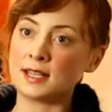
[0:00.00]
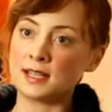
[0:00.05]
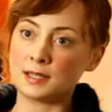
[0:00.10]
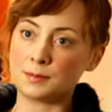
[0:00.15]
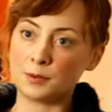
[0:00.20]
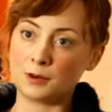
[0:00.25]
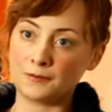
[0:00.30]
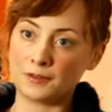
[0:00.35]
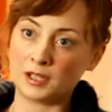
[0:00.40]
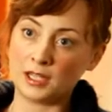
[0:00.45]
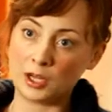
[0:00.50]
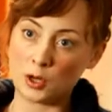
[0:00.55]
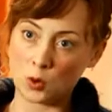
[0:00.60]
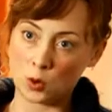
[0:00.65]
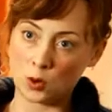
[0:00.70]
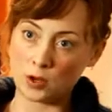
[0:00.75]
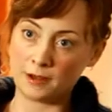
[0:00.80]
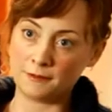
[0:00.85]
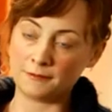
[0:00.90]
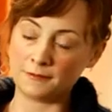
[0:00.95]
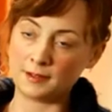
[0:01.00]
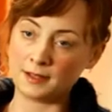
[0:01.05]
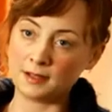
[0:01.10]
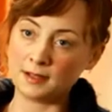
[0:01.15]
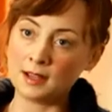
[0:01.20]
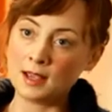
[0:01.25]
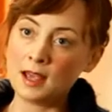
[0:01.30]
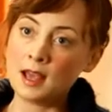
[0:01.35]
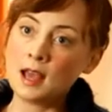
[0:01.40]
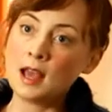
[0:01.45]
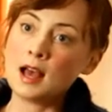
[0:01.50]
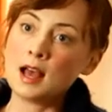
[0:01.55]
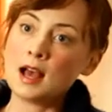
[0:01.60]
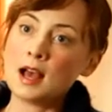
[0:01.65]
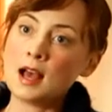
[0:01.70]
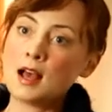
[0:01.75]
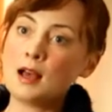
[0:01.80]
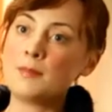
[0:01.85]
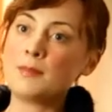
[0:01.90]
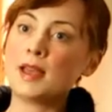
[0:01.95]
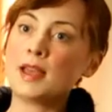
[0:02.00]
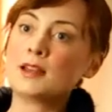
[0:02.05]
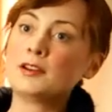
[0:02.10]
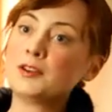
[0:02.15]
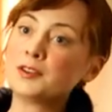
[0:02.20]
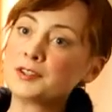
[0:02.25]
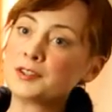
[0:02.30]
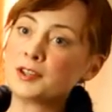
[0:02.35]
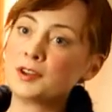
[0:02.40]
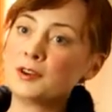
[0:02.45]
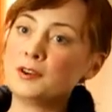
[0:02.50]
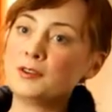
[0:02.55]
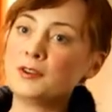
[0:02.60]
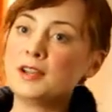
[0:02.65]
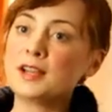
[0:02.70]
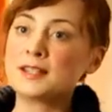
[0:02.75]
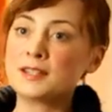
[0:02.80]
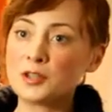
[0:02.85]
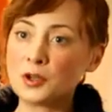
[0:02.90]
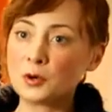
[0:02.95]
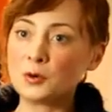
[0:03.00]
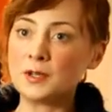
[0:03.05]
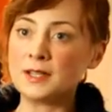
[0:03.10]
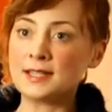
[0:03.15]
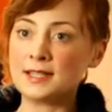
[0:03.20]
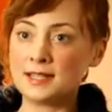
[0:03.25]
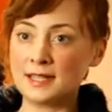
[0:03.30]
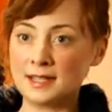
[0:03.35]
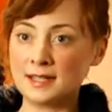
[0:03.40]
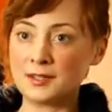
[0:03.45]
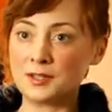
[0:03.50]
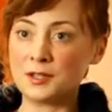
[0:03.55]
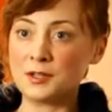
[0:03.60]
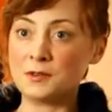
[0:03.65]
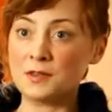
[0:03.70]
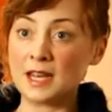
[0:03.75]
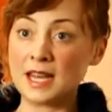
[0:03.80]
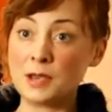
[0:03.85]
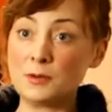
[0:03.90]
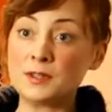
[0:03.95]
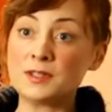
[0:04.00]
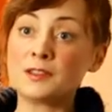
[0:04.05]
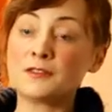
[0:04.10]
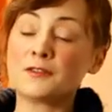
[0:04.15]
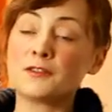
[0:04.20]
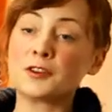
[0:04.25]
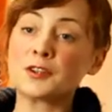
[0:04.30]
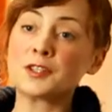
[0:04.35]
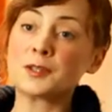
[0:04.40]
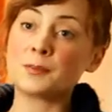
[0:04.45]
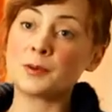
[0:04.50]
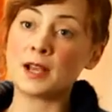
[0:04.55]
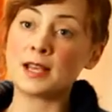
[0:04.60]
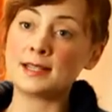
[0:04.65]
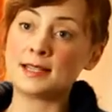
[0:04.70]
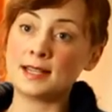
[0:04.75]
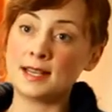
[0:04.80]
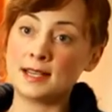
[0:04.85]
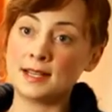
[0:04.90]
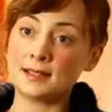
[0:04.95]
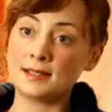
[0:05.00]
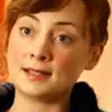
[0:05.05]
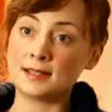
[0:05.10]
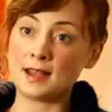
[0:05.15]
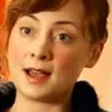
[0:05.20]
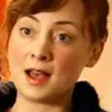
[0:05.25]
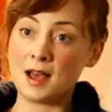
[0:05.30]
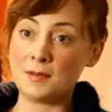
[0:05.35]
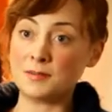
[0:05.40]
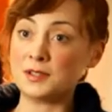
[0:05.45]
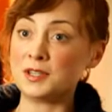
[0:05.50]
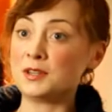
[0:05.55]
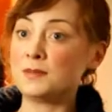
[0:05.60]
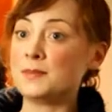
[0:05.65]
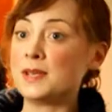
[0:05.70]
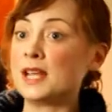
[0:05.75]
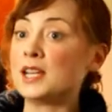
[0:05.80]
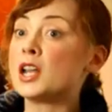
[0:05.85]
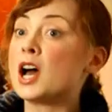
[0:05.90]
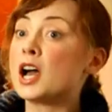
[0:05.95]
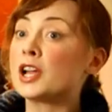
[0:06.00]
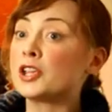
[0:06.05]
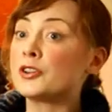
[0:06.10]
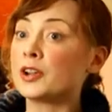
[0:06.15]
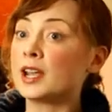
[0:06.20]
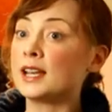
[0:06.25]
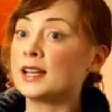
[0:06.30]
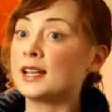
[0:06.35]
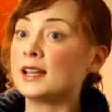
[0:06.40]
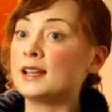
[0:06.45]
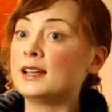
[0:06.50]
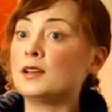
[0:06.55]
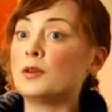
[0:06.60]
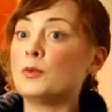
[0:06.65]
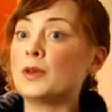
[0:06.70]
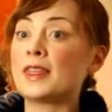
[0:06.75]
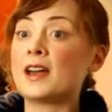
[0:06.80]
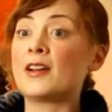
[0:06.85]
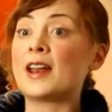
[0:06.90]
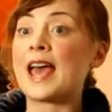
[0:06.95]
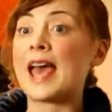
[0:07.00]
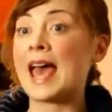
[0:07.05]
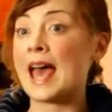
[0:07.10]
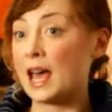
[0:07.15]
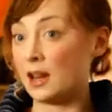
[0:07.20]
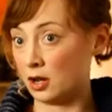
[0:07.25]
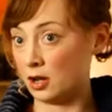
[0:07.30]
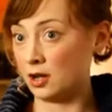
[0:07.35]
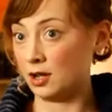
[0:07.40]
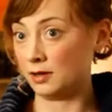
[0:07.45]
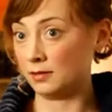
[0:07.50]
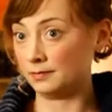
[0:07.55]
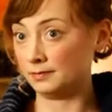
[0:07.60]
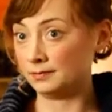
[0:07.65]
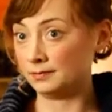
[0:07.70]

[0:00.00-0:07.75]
it's perfectly coiffed. Um, and also, it's no coincidence, too, that he was the first president um, to be inaugurated without a hat on,